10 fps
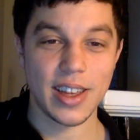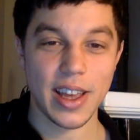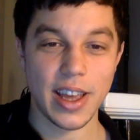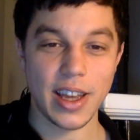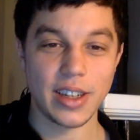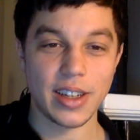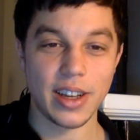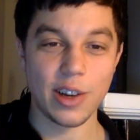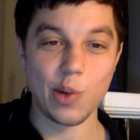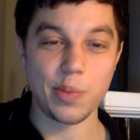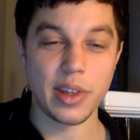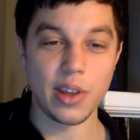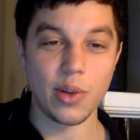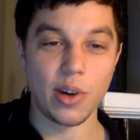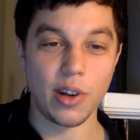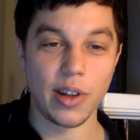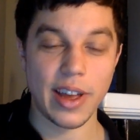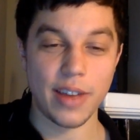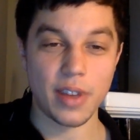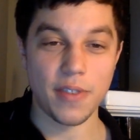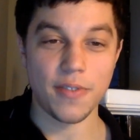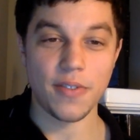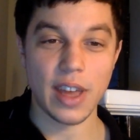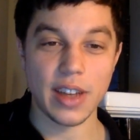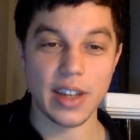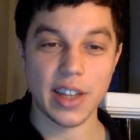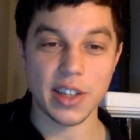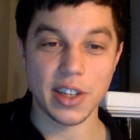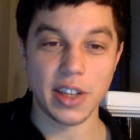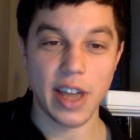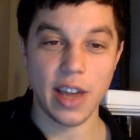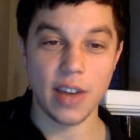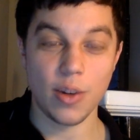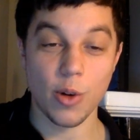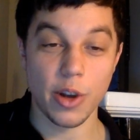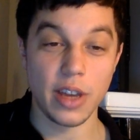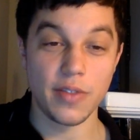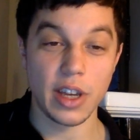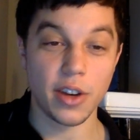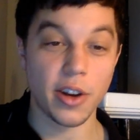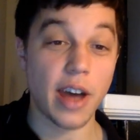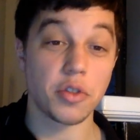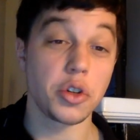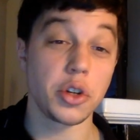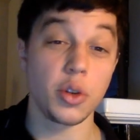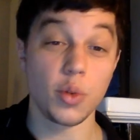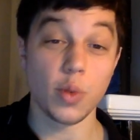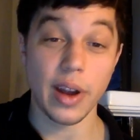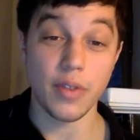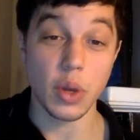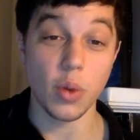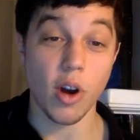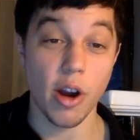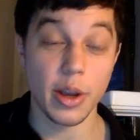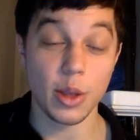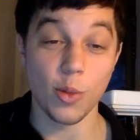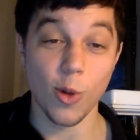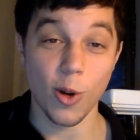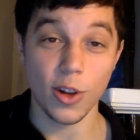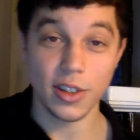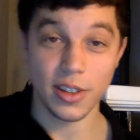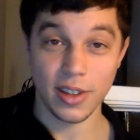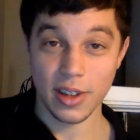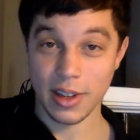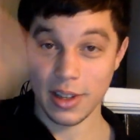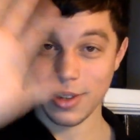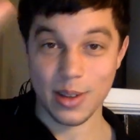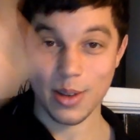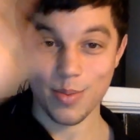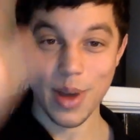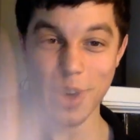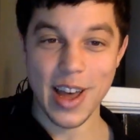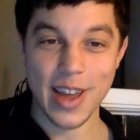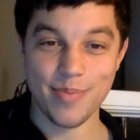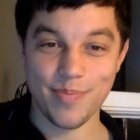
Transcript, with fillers: And I hope that you all have a fantastic day or evening or afternoon wherever you are in the world. Bye bye.